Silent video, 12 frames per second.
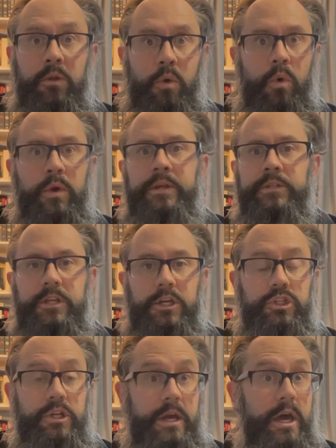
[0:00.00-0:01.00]

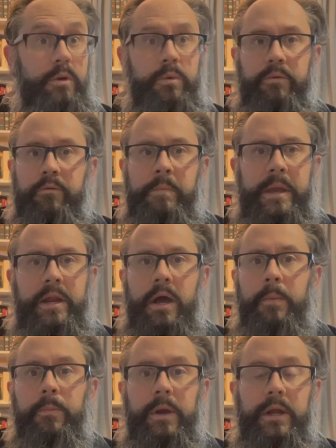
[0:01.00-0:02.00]
orientation, how do we remain
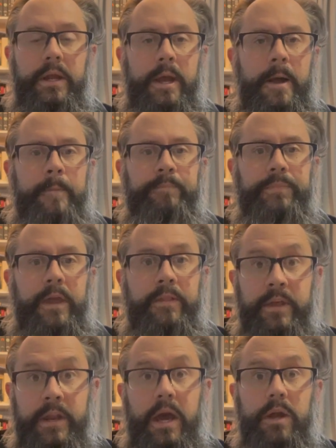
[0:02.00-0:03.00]
upright? And
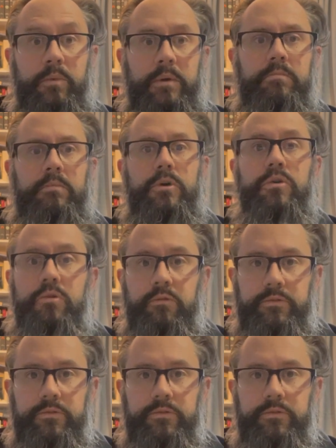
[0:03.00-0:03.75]
then how do we move?